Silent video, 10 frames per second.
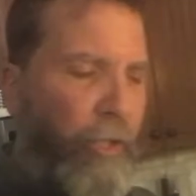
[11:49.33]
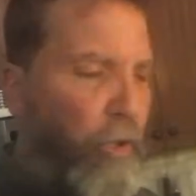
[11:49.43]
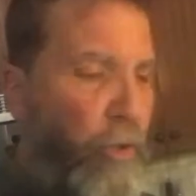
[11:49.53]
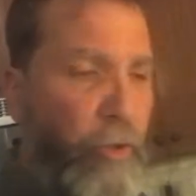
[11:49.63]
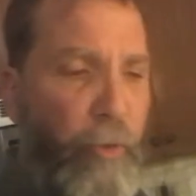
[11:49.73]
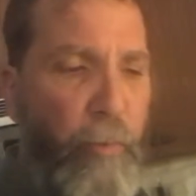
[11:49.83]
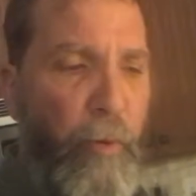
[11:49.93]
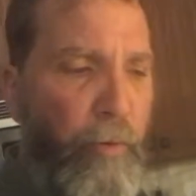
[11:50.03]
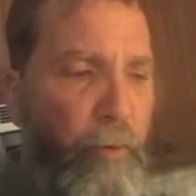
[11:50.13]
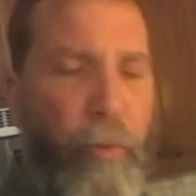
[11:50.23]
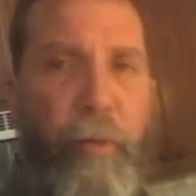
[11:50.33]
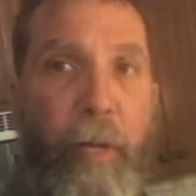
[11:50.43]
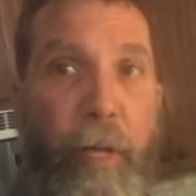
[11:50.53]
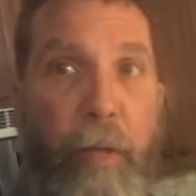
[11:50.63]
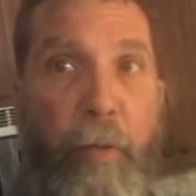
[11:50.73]
a good smoke to it.
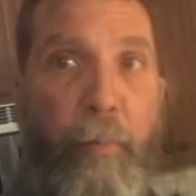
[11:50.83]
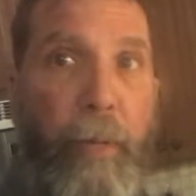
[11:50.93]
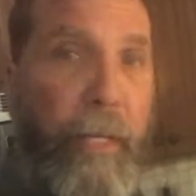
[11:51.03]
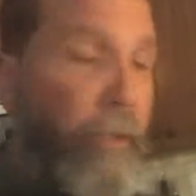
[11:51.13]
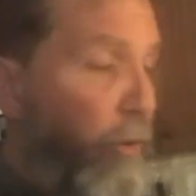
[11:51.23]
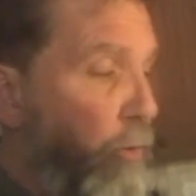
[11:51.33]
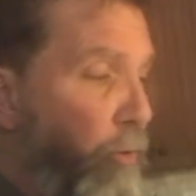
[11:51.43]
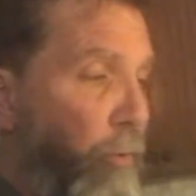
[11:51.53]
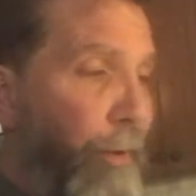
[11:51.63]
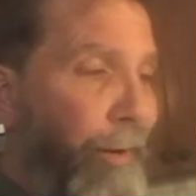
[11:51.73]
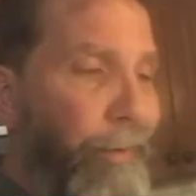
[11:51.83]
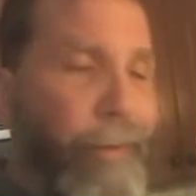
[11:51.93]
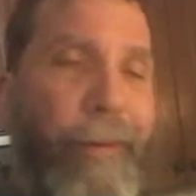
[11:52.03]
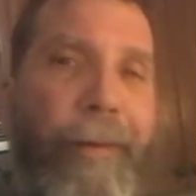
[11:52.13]
The beans look great.